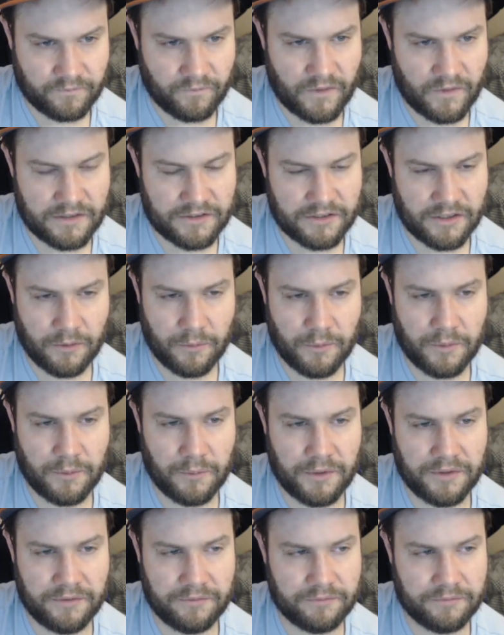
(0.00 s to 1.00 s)
so
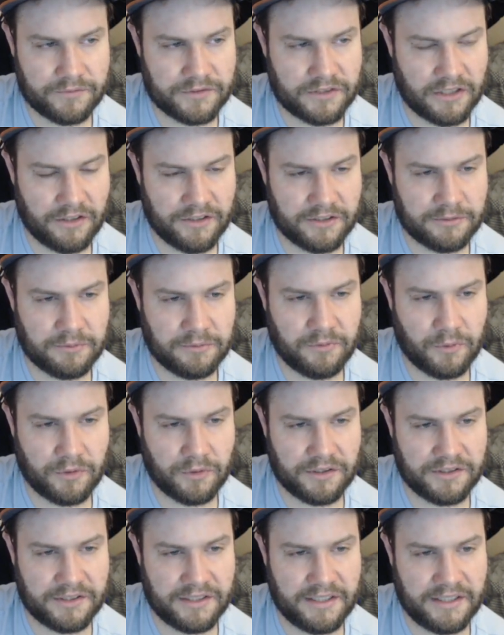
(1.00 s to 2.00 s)
we saw this
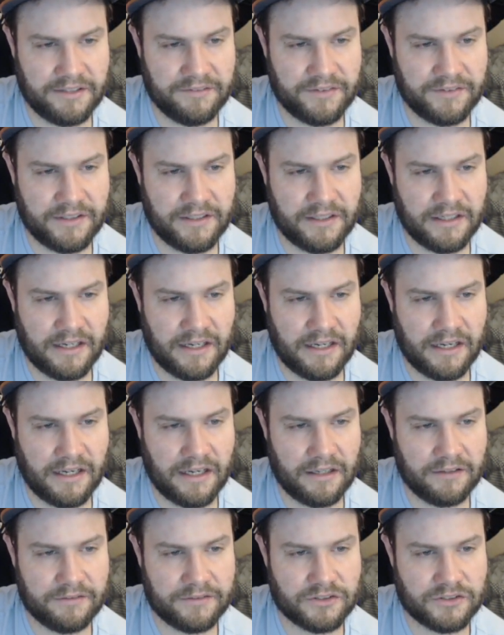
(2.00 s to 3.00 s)
before, that the EV
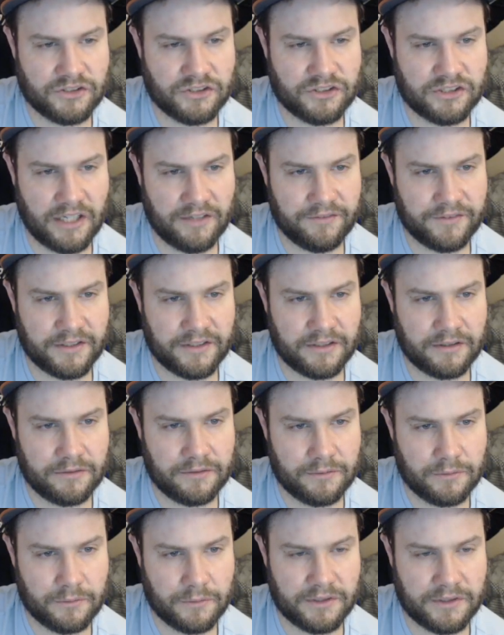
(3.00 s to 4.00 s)
of shoving
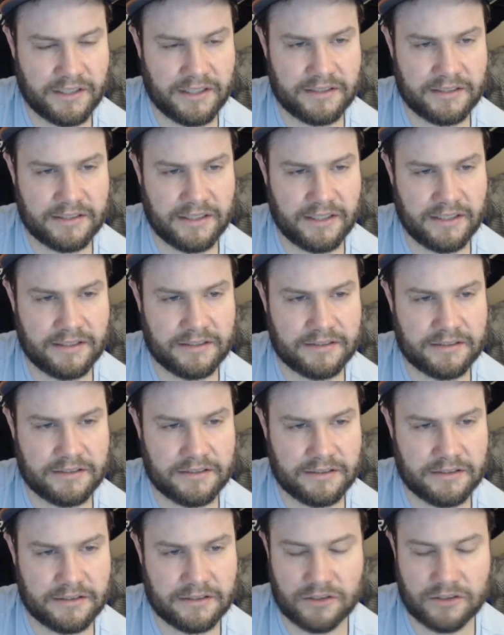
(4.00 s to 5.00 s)
with ace
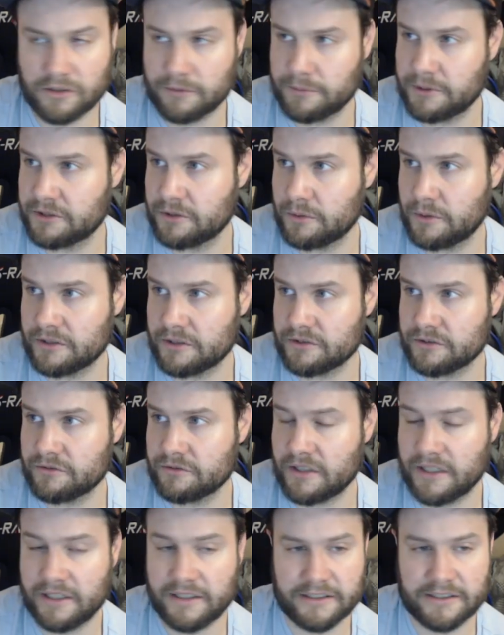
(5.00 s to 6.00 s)
is going to be 200,
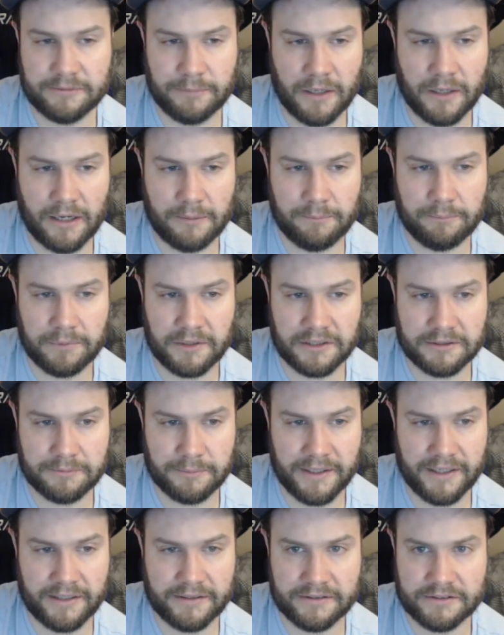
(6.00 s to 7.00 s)
right? It's pot plus
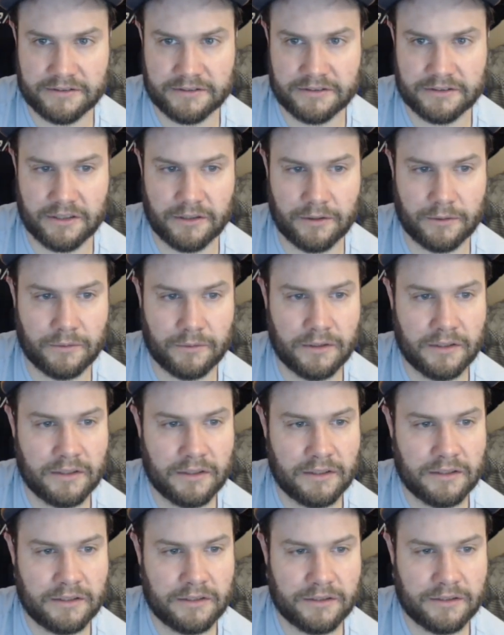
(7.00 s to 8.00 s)
bet, so
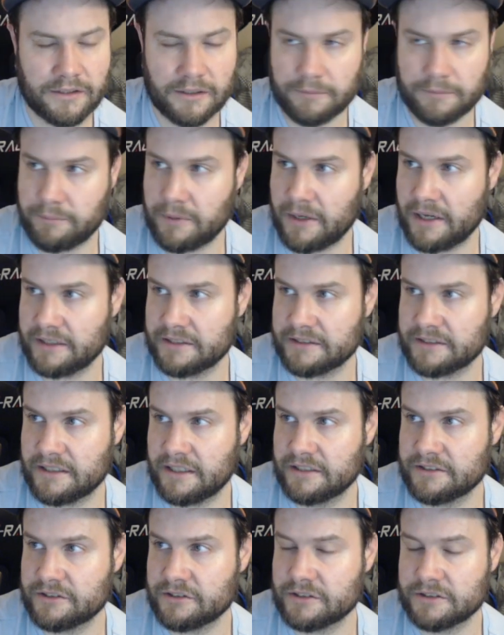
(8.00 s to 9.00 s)
the pot is
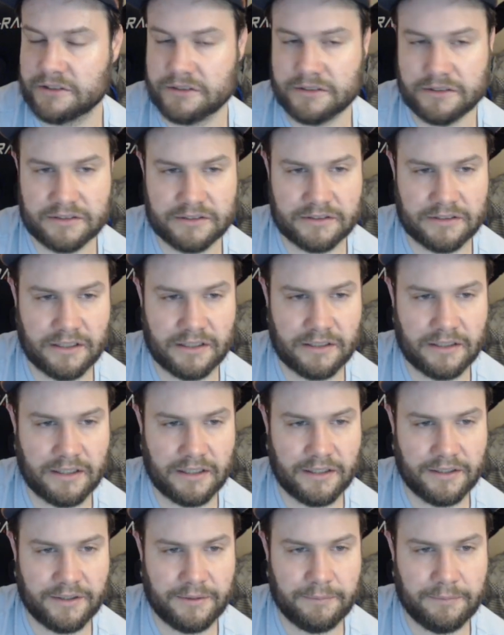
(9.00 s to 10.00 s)
100,
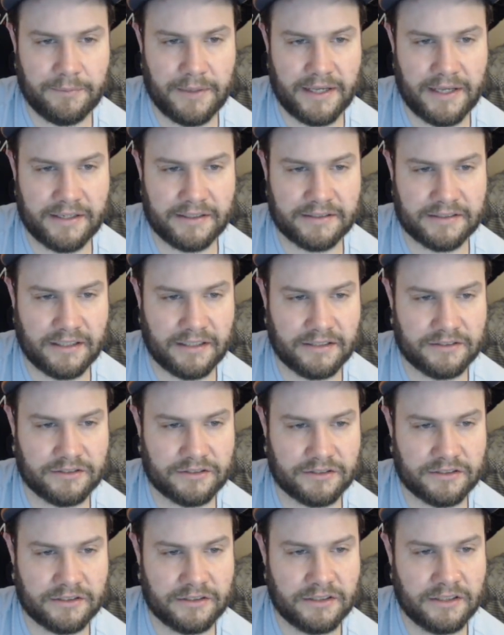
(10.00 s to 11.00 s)
the bet is
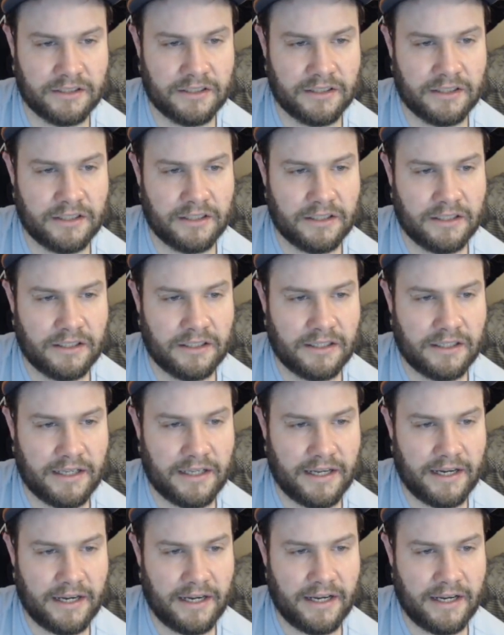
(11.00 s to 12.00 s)
100,
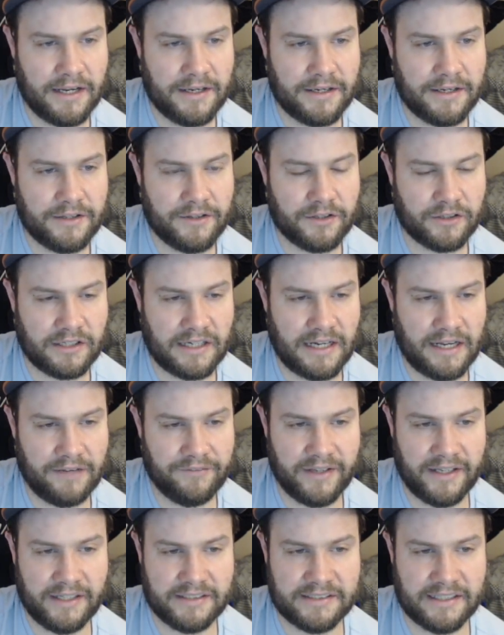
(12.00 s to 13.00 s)
and they're going to
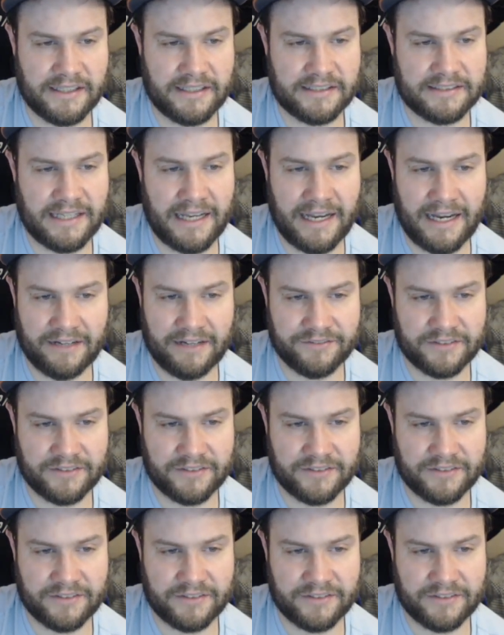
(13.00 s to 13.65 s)
have ace half the